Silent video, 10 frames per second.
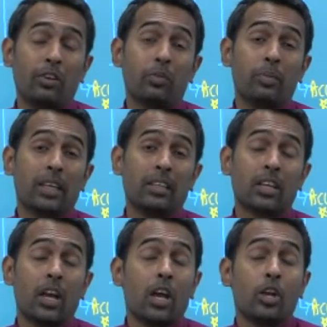value
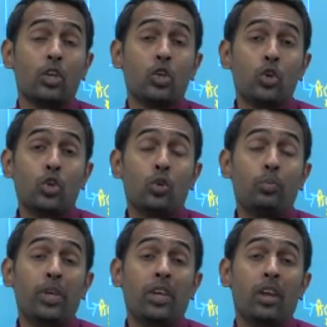means you
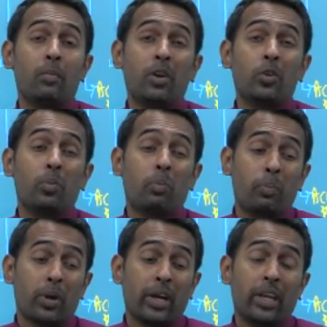should be able to
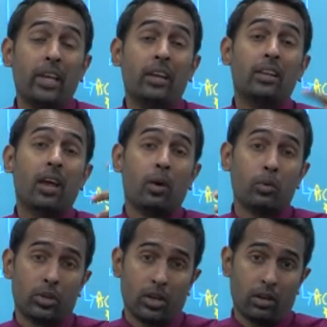predict the
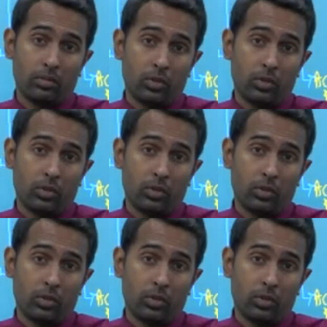outcome.